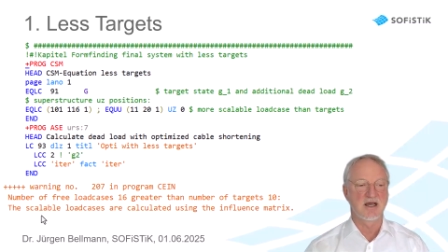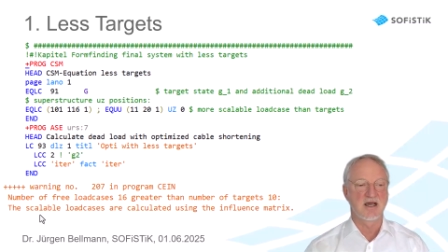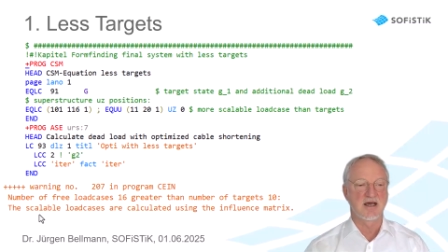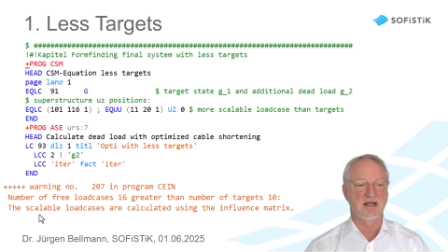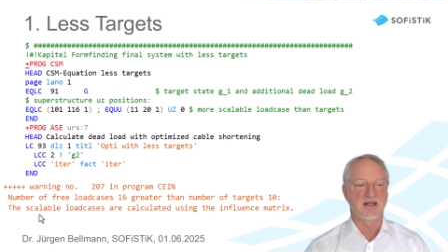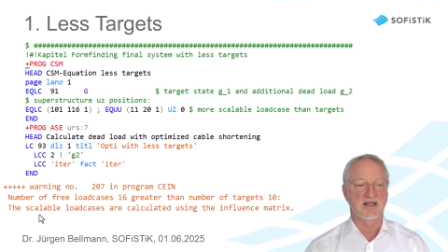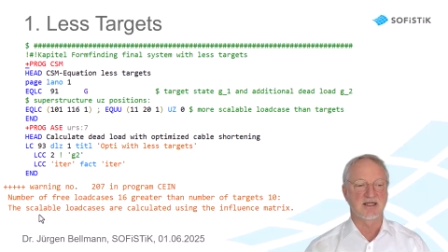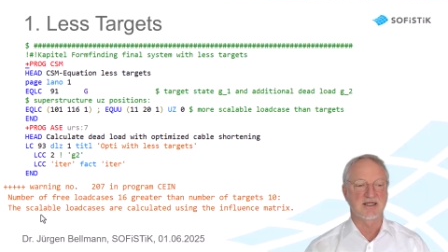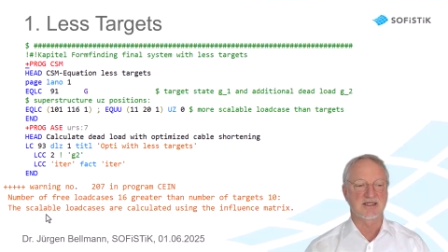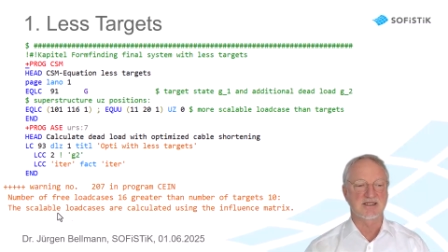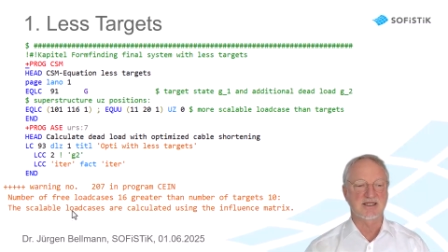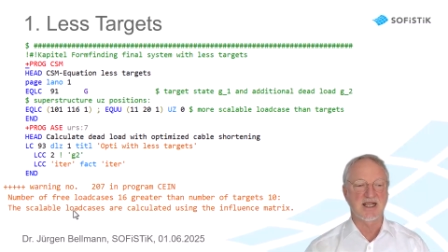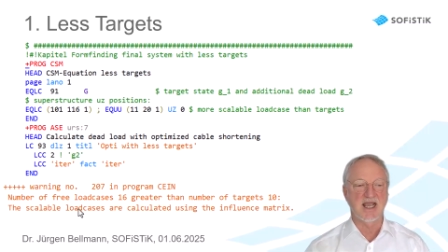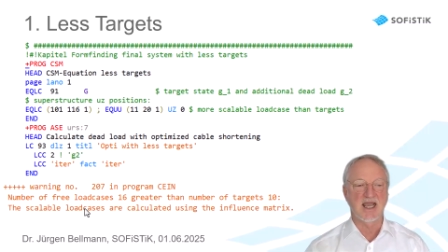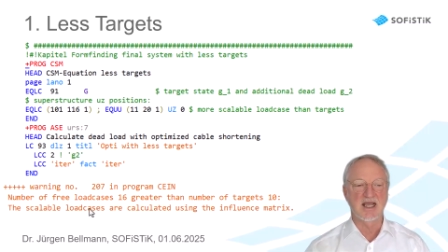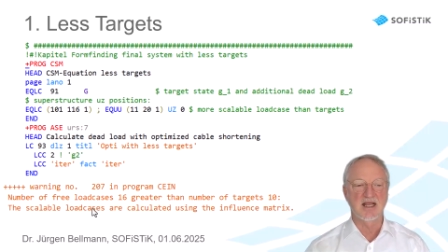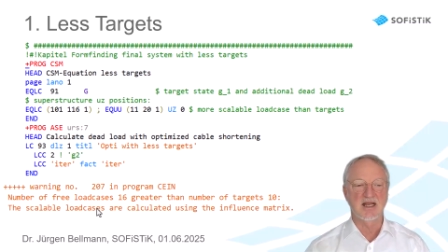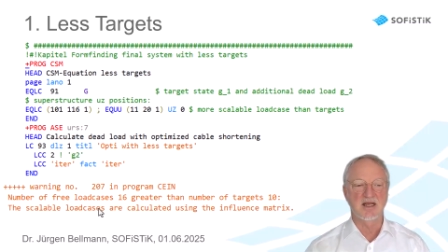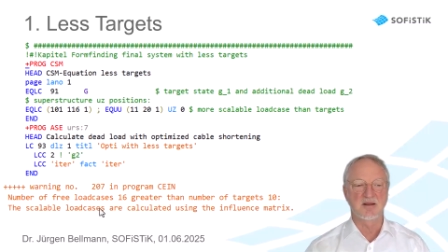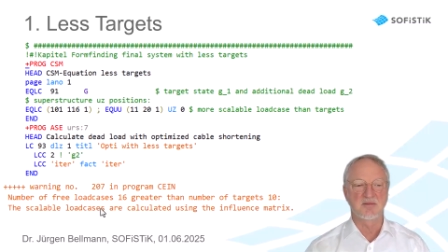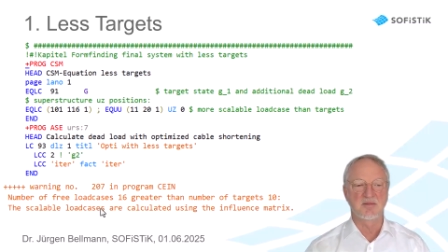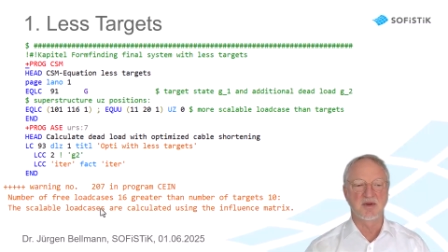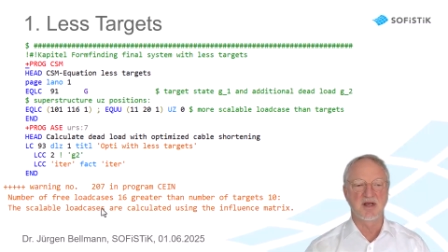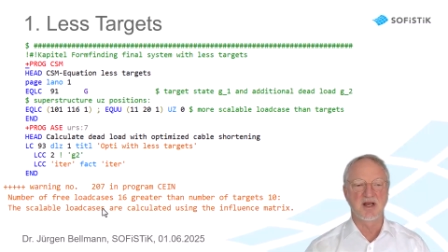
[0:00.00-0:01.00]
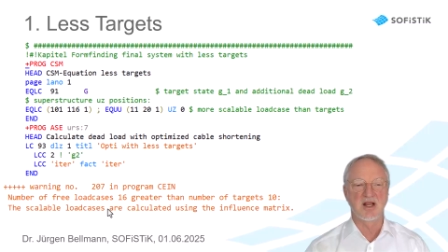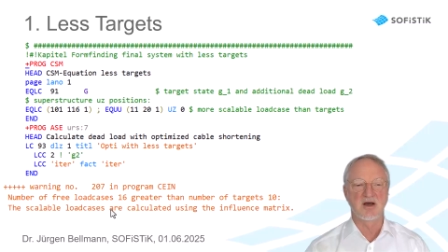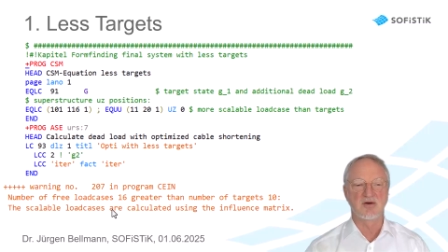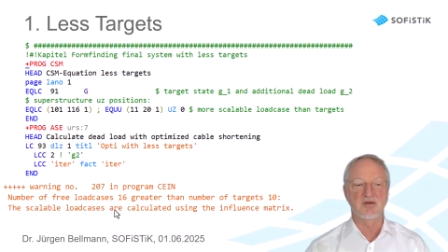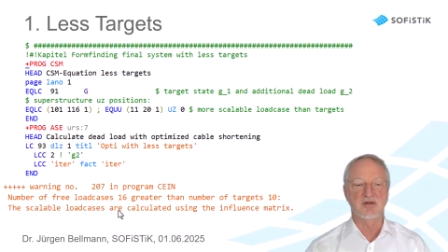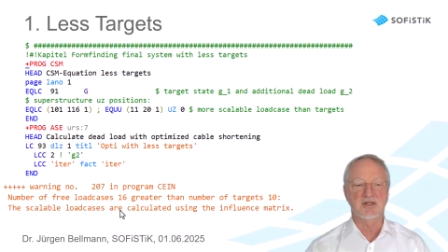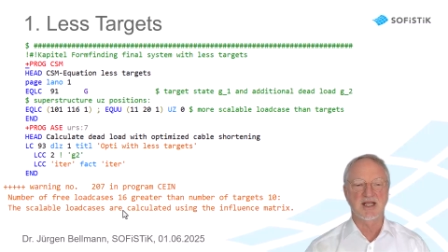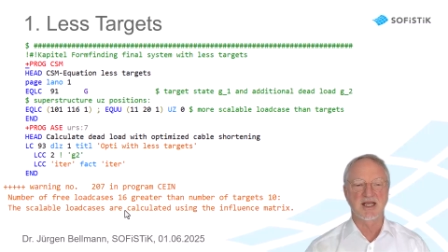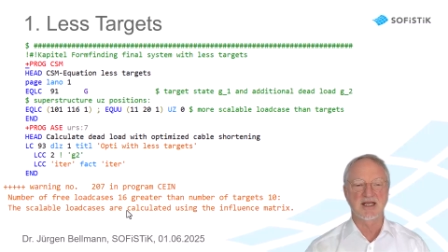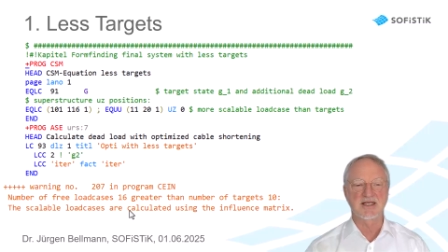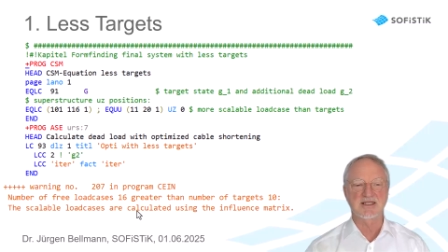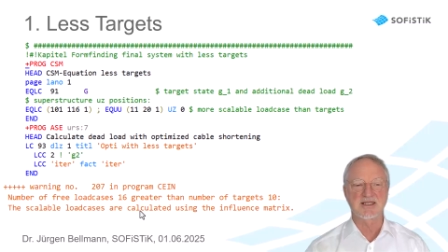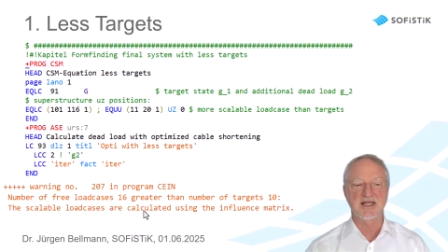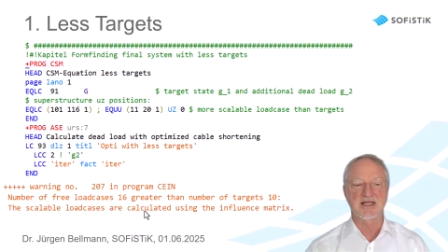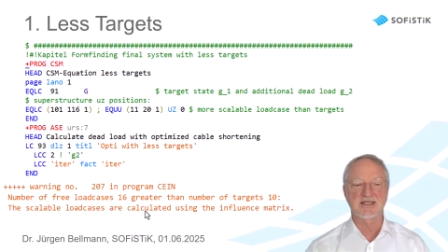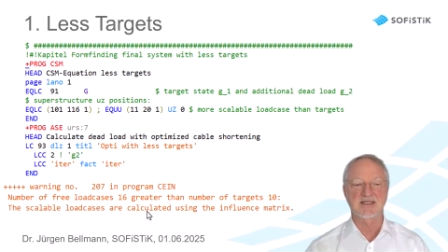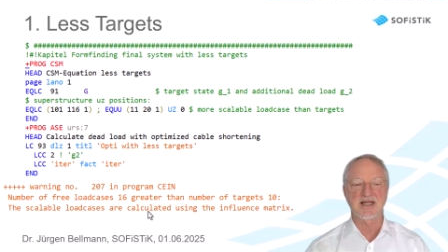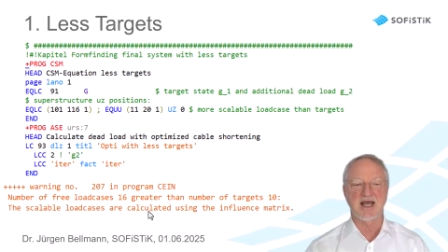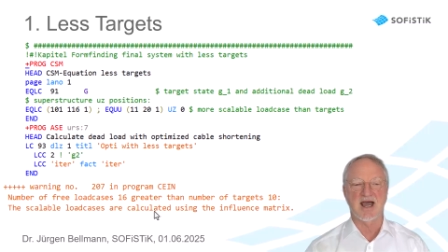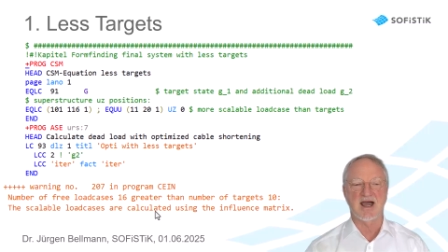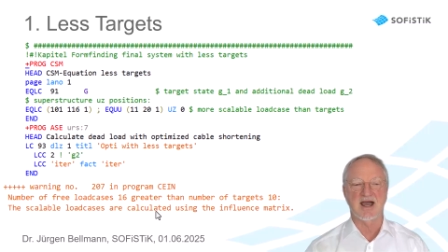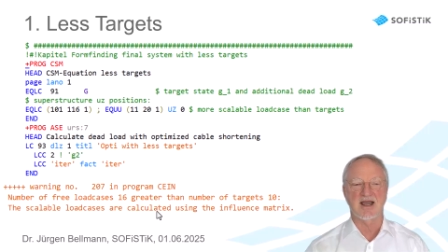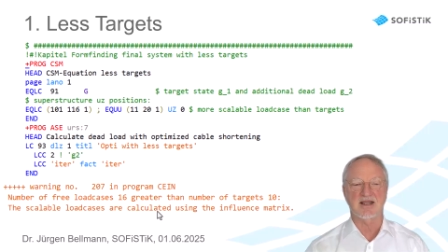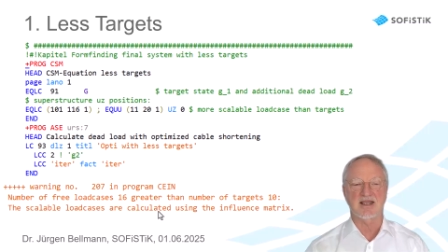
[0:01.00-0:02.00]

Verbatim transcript: The scalable load cases are